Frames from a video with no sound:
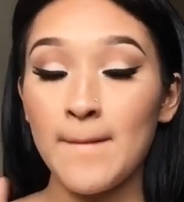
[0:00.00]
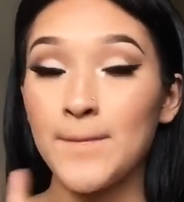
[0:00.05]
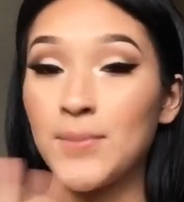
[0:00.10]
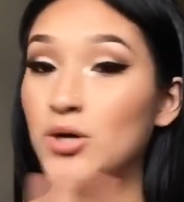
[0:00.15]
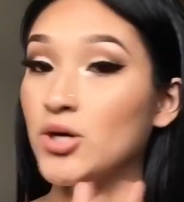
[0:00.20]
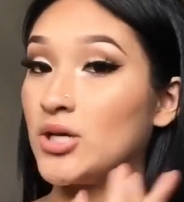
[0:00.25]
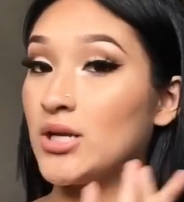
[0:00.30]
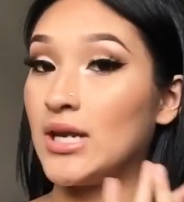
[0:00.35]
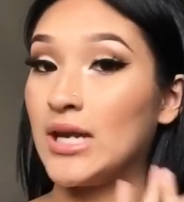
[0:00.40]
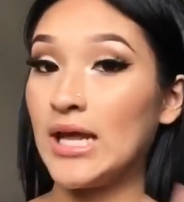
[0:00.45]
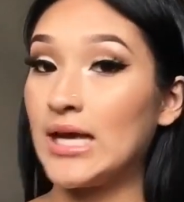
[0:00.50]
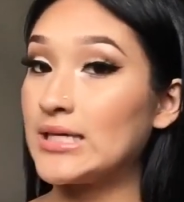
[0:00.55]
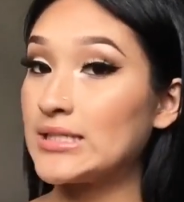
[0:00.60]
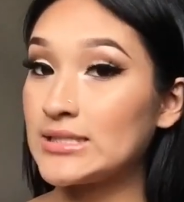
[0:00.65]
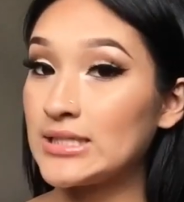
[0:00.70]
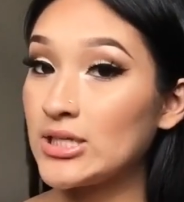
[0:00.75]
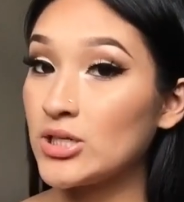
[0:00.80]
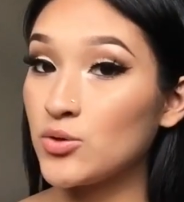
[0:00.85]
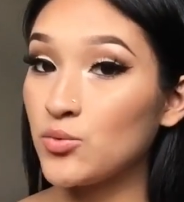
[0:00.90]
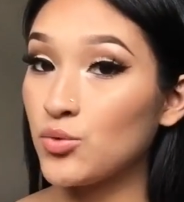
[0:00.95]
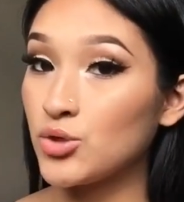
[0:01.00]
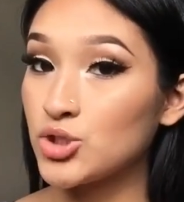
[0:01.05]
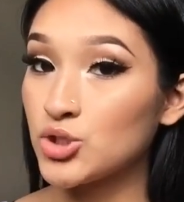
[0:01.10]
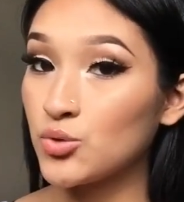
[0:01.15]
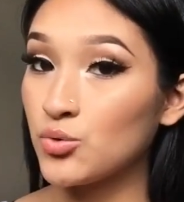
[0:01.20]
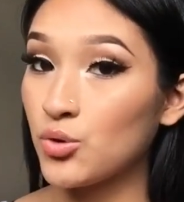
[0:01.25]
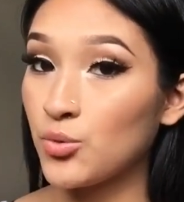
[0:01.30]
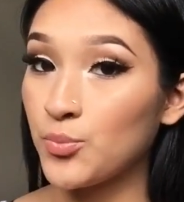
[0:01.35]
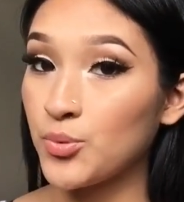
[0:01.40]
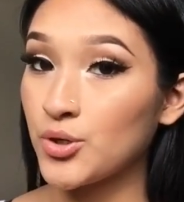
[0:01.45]
Put less than what you
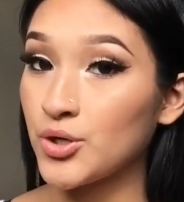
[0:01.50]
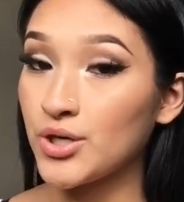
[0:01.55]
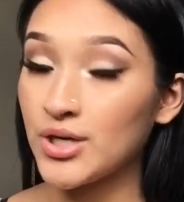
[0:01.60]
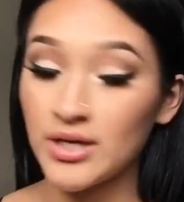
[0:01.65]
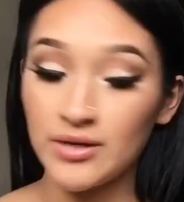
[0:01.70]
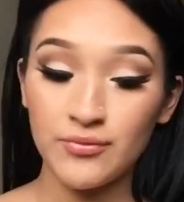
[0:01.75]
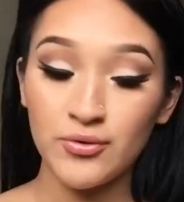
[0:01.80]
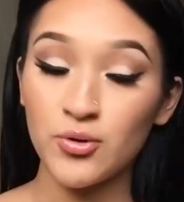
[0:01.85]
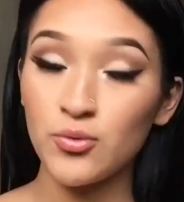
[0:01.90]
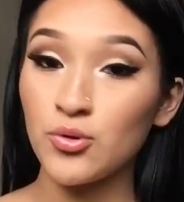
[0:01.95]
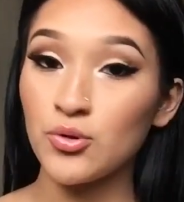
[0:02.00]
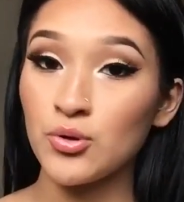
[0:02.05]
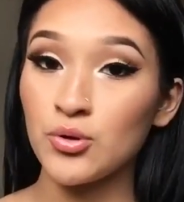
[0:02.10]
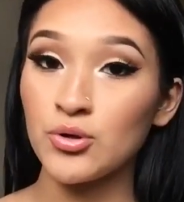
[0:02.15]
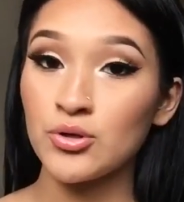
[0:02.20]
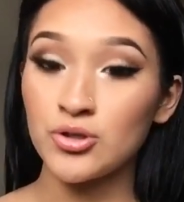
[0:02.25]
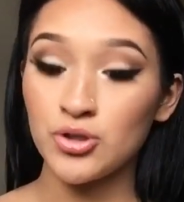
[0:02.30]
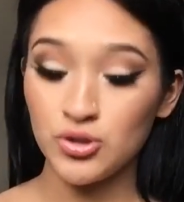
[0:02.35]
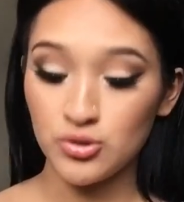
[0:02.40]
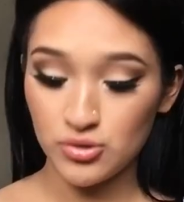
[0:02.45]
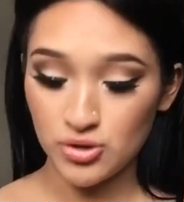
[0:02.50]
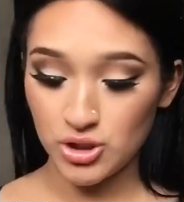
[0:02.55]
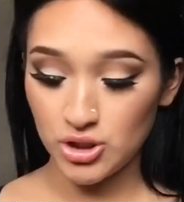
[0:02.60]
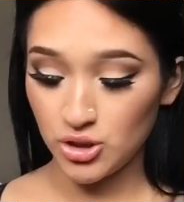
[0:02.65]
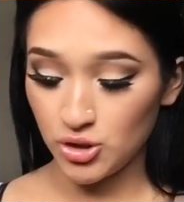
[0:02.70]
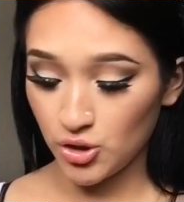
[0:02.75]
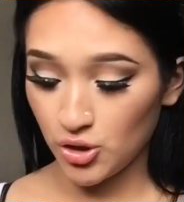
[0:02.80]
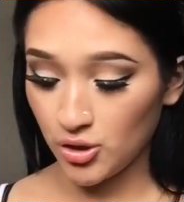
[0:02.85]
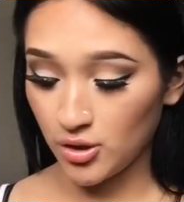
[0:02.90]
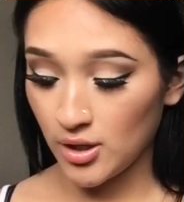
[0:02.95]
will put if you were using
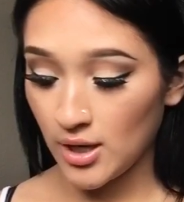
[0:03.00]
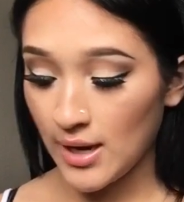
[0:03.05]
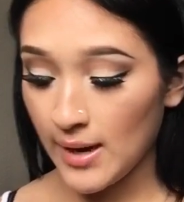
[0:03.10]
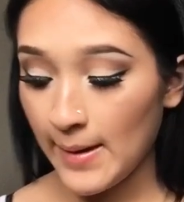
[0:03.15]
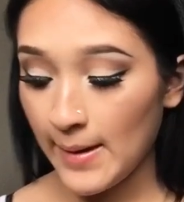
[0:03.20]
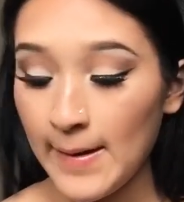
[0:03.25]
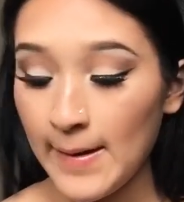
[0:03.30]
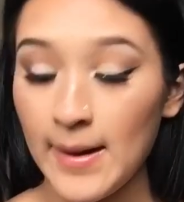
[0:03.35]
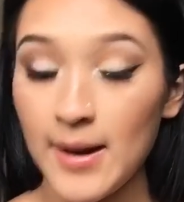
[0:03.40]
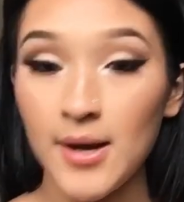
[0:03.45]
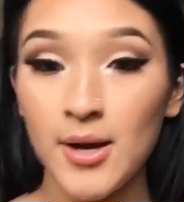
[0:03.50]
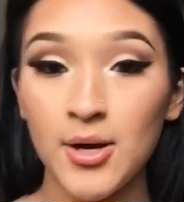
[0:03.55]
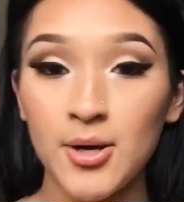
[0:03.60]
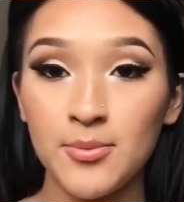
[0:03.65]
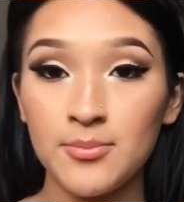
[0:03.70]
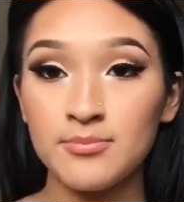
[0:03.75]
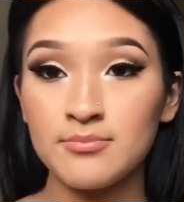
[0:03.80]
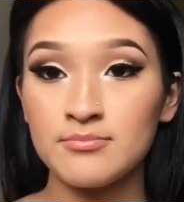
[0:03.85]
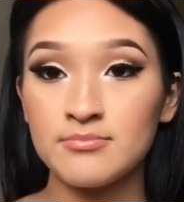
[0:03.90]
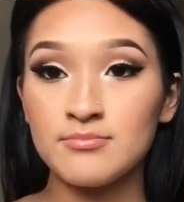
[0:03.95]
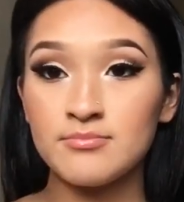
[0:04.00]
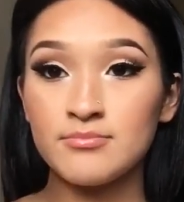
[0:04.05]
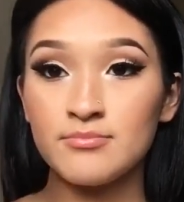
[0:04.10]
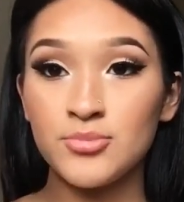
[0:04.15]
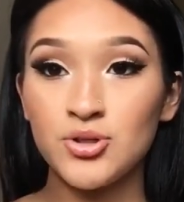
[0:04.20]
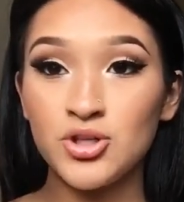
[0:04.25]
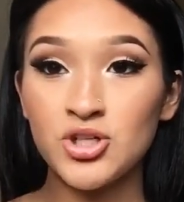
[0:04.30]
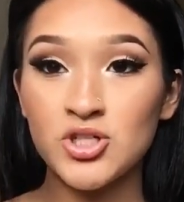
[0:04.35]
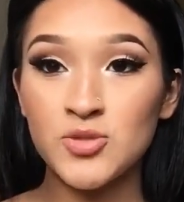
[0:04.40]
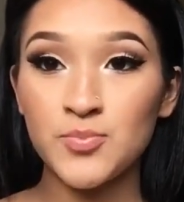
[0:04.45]
your um,
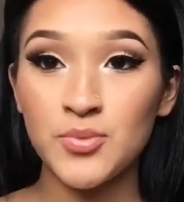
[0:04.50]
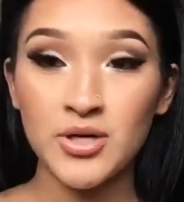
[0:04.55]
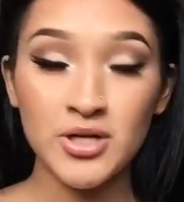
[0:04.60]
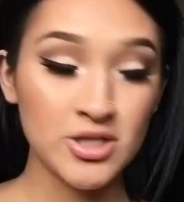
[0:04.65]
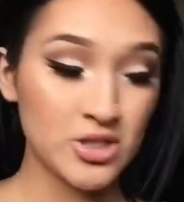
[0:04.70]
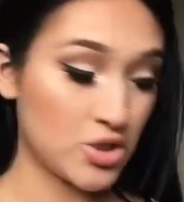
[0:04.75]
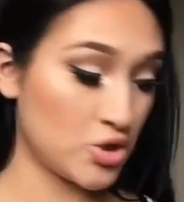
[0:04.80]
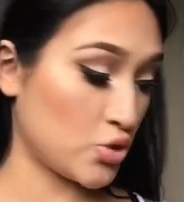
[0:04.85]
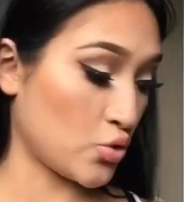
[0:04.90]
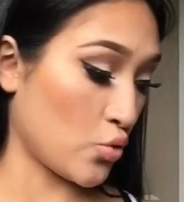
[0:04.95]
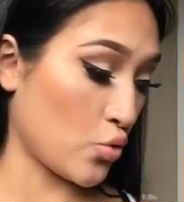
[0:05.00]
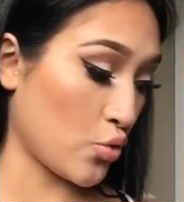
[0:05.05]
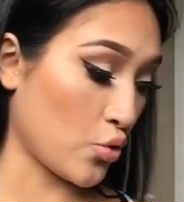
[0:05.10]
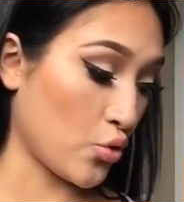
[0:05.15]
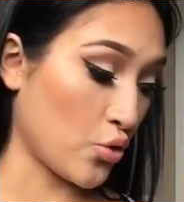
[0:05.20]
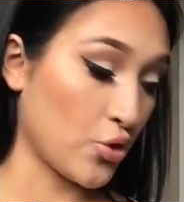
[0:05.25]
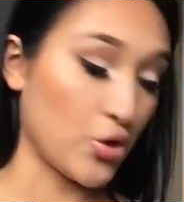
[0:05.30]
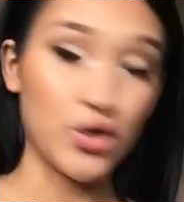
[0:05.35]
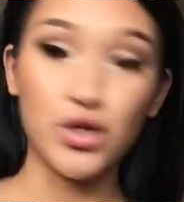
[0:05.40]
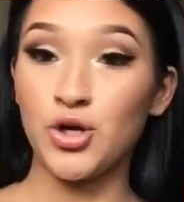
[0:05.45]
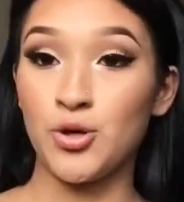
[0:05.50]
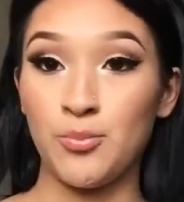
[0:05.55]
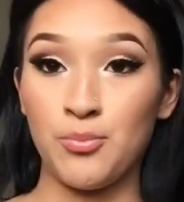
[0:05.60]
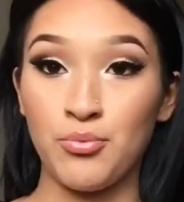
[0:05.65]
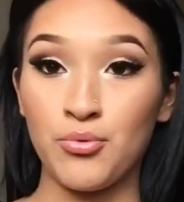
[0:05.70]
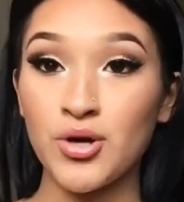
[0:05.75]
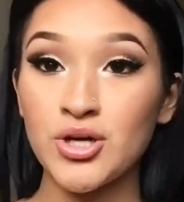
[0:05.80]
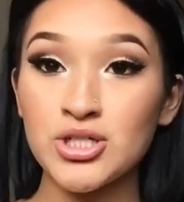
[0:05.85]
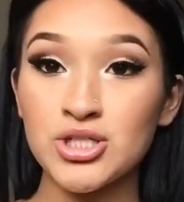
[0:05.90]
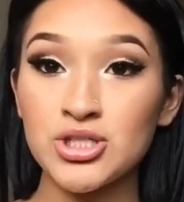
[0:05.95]
beauty sponge or your
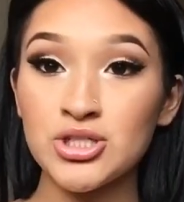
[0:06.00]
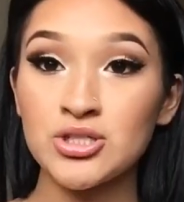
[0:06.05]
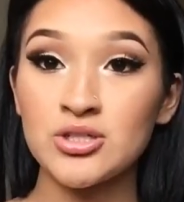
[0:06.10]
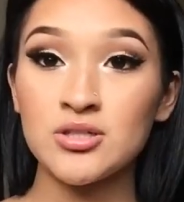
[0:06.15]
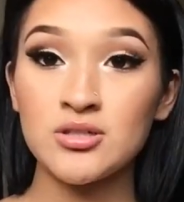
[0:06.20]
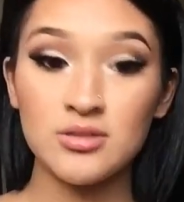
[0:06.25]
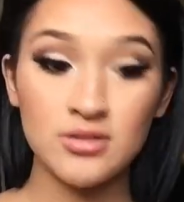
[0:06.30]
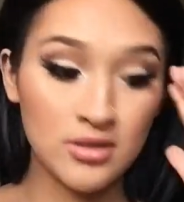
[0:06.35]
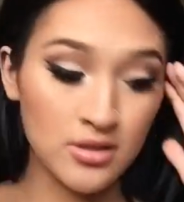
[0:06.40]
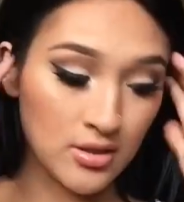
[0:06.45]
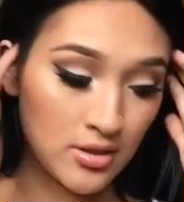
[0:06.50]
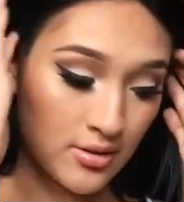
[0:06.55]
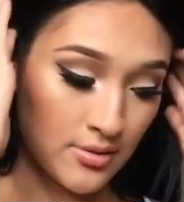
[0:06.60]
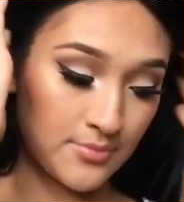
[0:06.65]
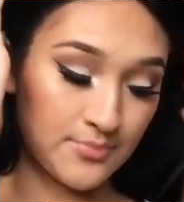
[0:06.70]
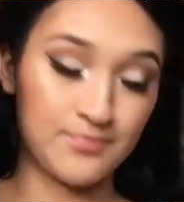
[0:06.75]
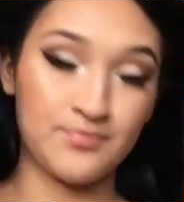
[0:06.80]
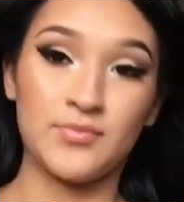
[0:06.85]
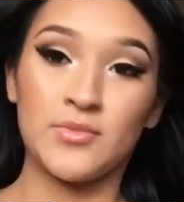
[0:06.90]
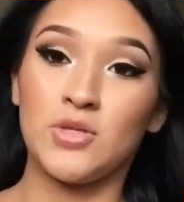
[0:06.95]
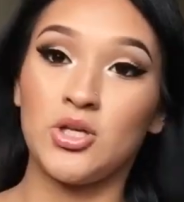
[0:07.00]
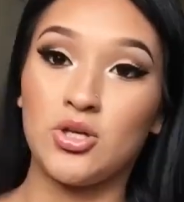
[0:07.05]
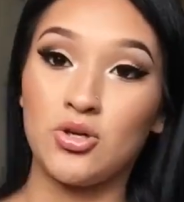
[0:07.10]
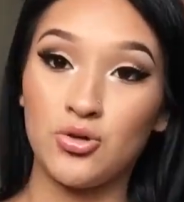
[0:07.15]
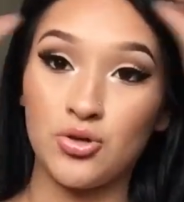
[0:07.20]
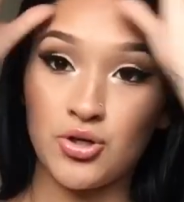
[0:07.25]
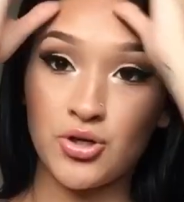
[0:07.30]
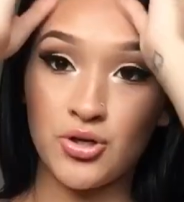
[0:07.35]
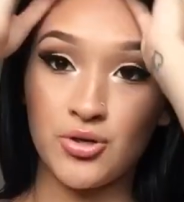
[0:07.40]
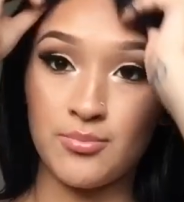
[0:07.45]
brush, um, you know,
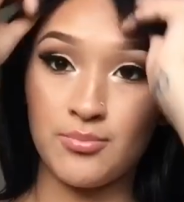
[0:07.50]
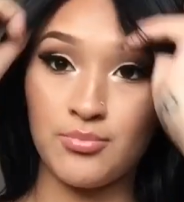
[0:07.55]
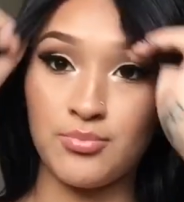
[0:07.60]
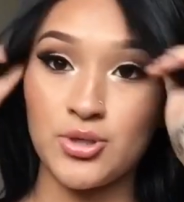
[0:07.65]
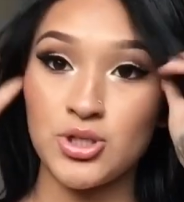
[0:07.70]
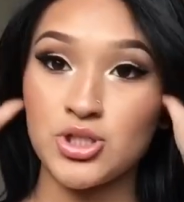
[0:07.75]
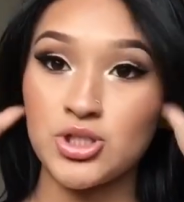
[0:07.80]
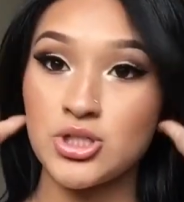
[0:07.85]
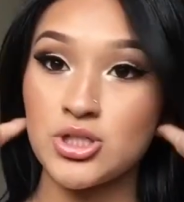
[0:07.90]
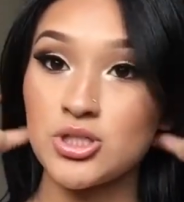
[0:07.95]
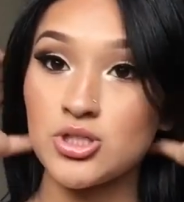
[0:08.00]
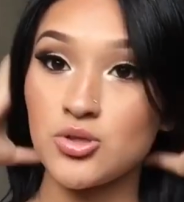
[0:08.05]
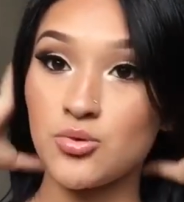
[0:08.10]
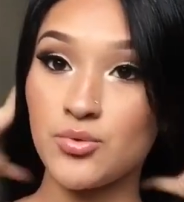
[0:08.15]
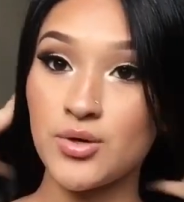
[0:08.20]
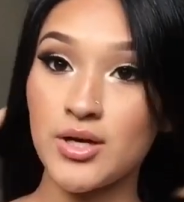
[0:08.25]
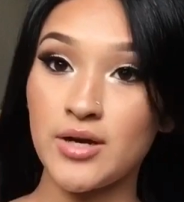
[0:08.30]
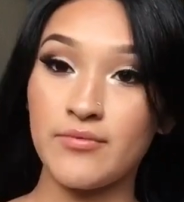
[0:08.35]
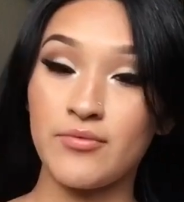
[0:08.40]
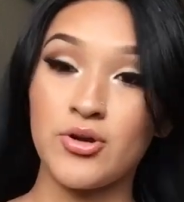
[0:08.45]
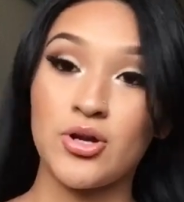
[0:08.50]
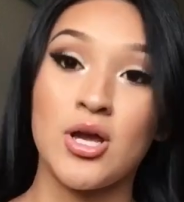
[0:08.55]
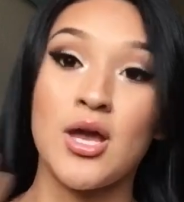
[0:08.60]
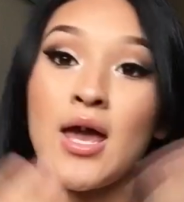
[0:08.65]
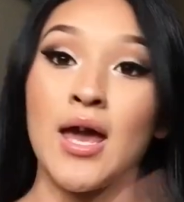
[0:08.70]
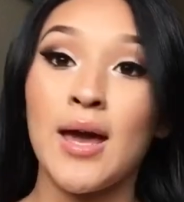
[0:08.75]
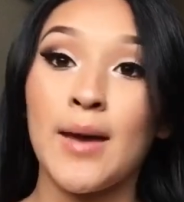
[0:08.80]
your brushes or whatever,